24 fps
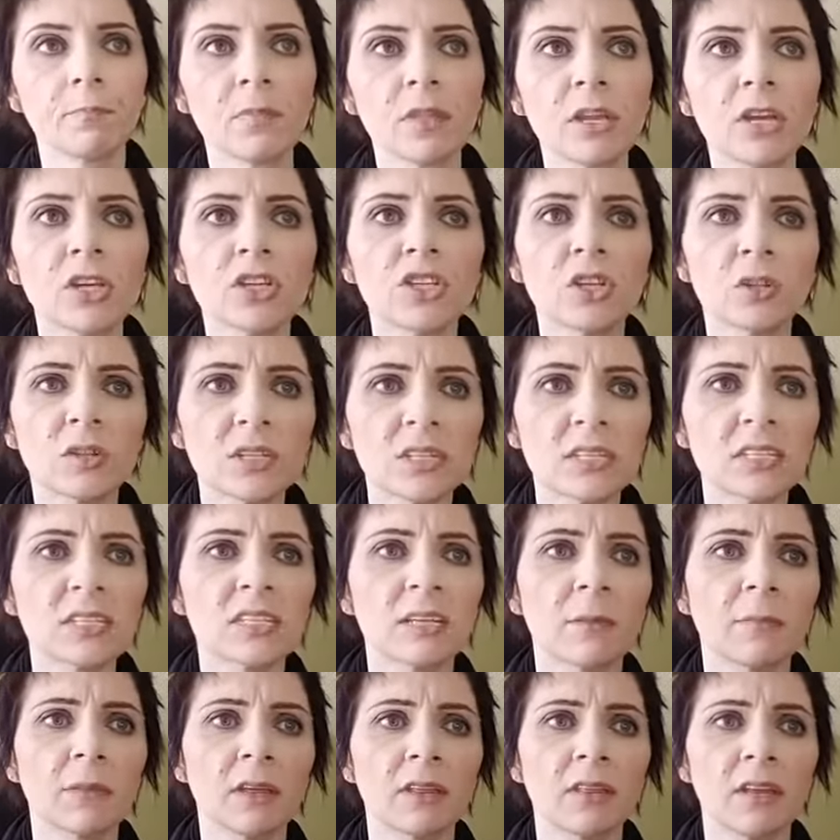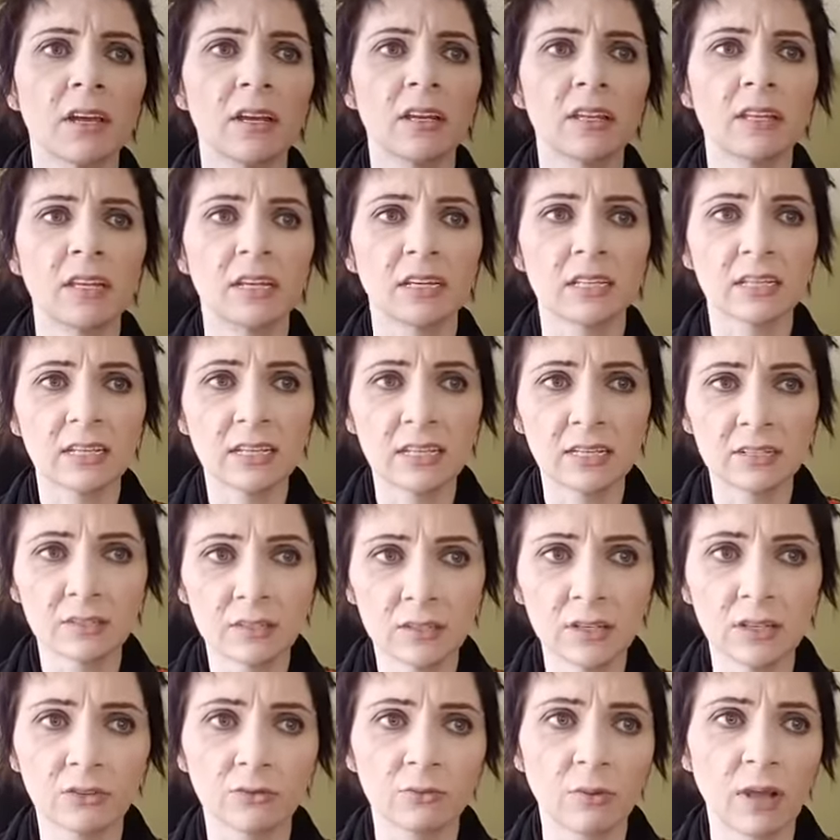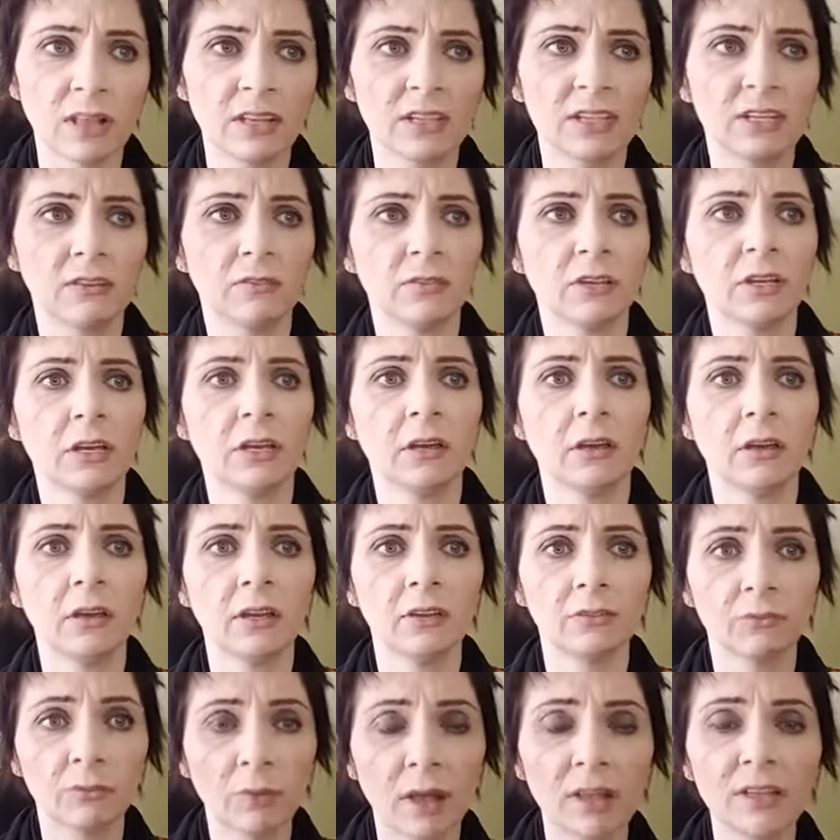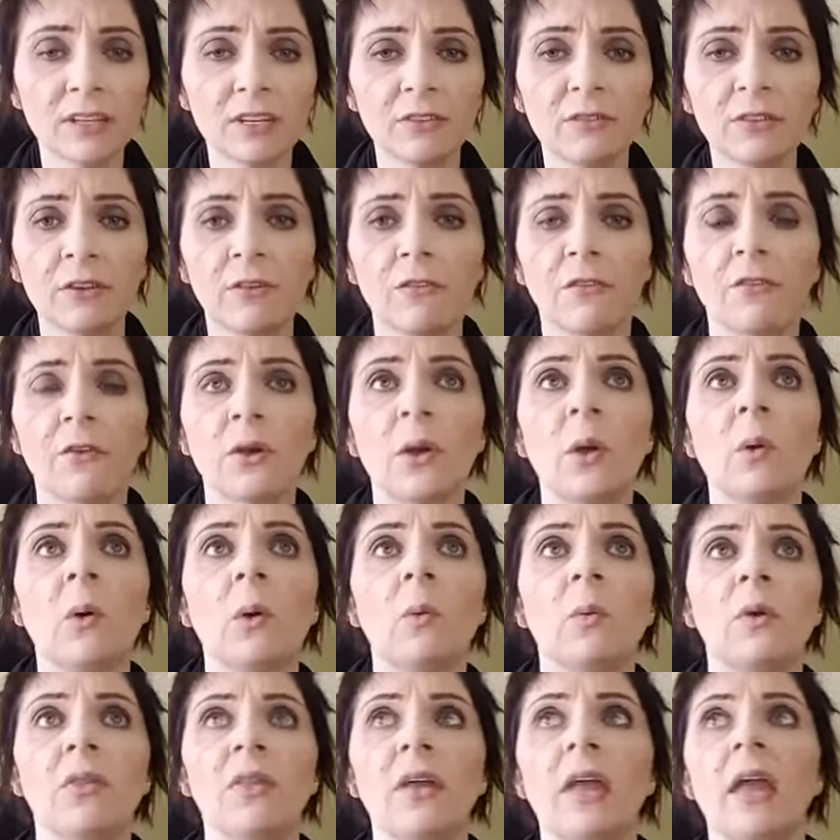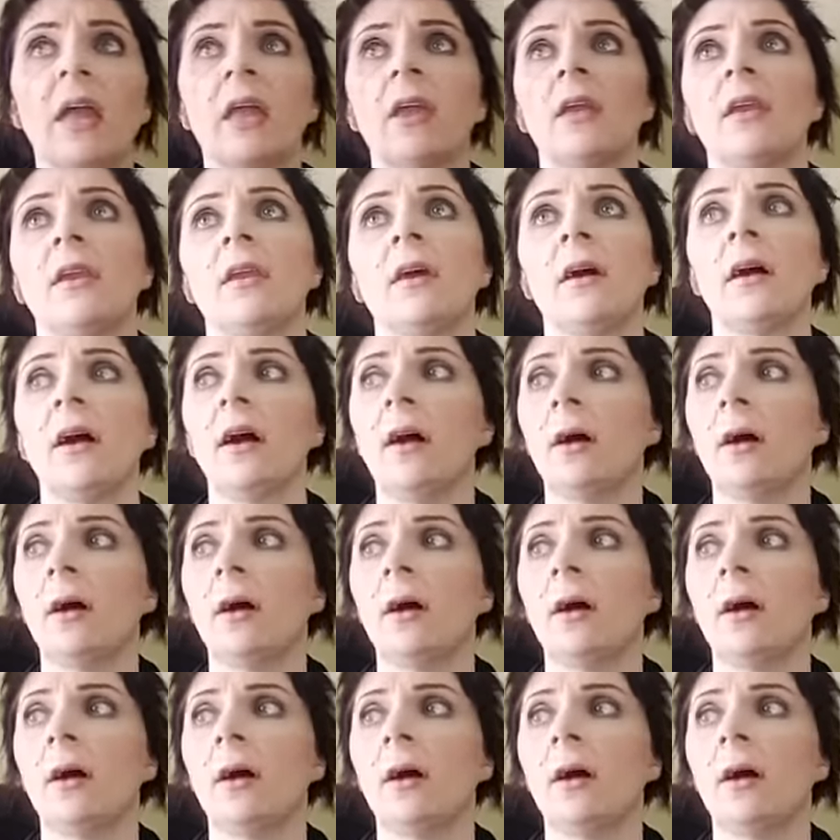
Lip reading: So this is something that is relatively frequent within